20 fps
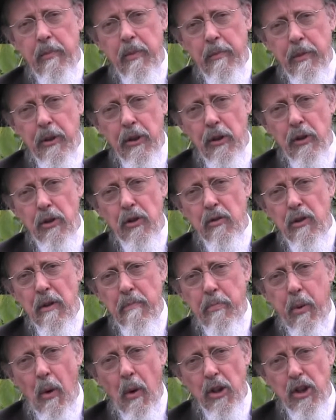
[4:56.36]
produced
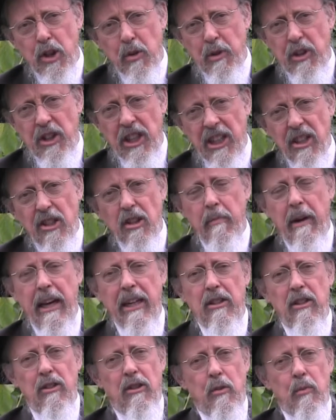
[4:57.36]
reports which
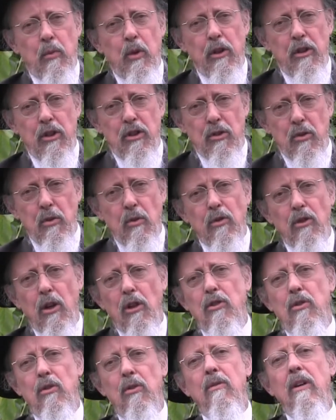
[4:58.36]
intimated that were the school
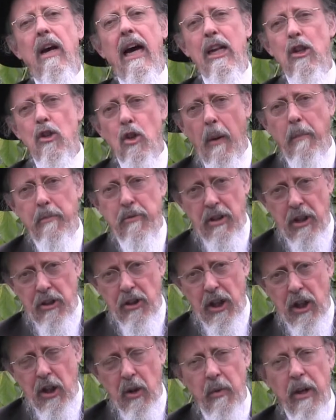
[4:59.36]
not to adopt
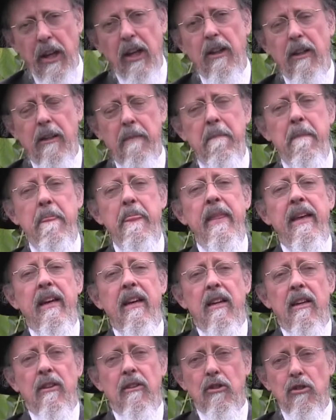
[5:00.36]
such a curriculum,
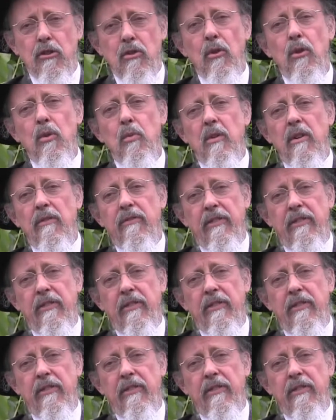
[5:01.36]
the school would